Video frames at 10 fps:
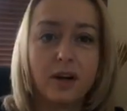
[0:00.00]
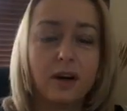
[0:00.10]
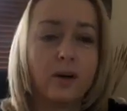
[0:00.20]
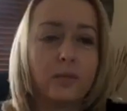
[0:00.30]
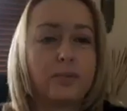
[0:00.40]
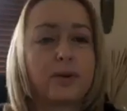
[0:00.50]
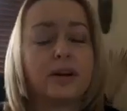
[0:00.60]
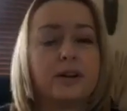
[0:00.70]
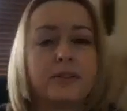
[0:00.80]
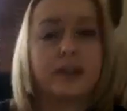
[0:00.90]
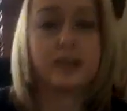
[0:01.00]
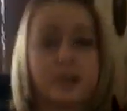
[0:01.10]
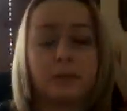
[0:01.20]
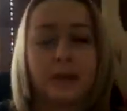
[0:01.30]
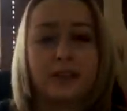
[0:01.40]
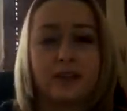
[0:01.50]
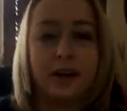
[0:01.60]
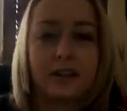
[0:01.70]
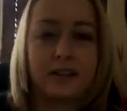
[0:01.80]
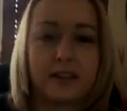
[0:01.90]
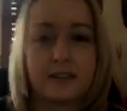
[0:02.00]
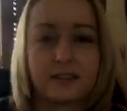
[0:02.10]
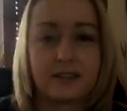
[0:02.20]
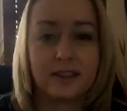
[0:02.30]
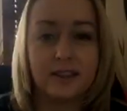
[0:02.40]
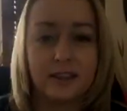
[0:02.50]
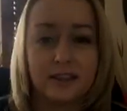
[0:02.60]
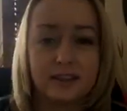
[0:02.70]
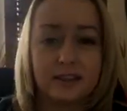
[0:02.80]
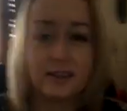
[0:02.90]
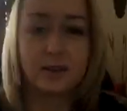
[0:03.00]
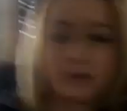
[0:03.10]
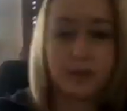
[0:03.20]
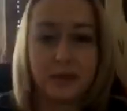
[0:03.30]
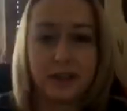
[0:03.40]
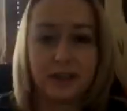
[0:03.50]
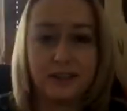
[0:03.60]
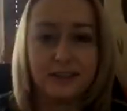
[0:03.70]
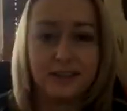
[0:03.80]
Oh, perfect. Oh my God, yes. This is so much better.